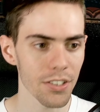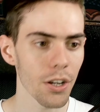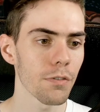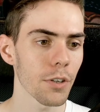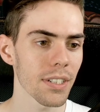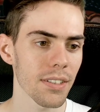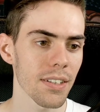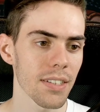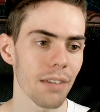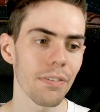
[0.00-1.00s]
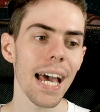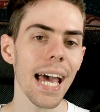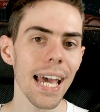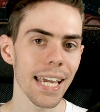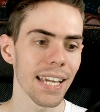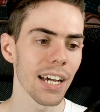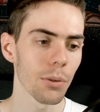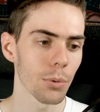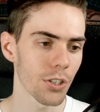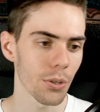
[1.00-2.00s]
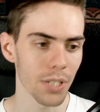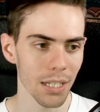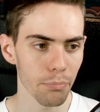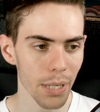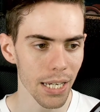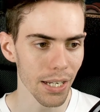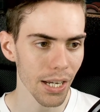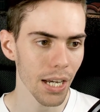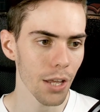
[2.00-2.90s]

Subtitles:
So, for instance, if A was shooting B,